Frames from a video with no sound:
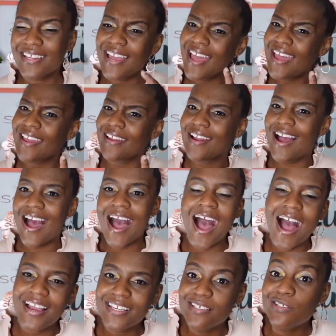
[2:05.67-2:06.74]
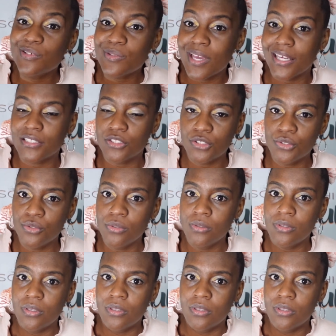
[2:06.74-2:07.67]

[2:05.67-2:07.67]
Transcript: hey, I can do that too,